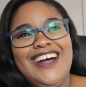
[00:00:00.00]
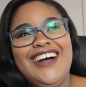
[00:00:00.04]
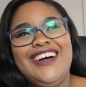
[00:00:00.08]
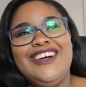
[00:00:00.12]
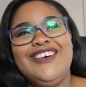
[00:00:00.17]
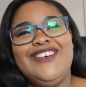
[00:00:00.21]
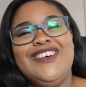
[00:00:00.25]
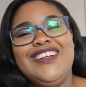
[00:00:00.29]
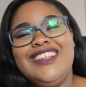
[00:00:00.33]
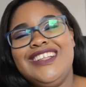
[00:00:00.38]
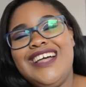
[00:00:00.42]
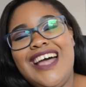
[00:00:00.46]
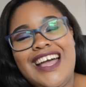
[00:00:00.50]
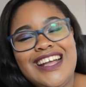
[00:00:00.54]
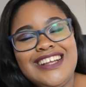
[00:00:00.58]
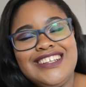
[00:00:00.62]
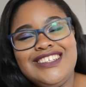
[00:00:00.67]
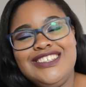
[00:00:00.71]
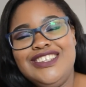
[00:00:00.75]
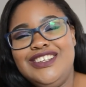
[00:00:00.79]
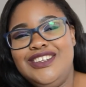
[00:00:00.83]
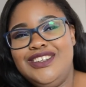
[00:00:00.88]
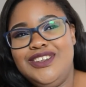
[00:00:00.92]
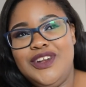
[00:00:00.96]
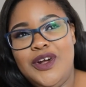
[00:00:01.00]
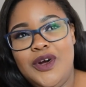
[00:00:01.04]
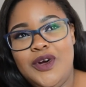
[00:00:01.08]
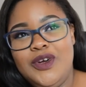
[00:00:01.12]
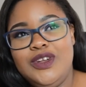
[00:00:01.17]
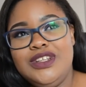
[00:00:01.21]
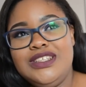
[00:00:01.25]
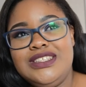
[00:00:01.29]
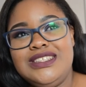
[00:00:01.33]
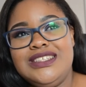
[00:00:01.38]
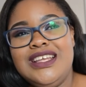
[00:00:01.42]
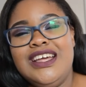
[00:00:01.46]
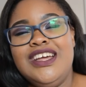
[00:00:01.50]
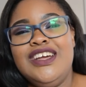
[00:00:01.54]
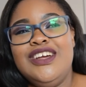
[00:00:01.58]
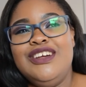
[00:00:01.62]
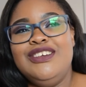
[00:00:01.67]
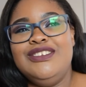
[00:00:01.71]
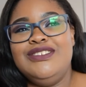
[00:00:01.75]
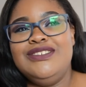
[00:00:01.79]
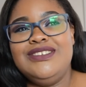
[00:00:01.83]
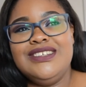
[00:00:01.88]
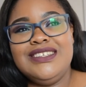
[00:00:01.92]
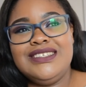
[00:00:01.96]
Well, actually you don't.
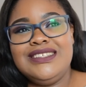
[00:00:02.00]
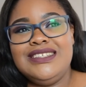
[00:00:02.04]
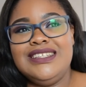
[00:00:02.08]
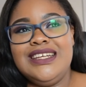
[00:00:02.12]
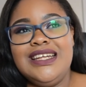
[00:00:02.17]
You just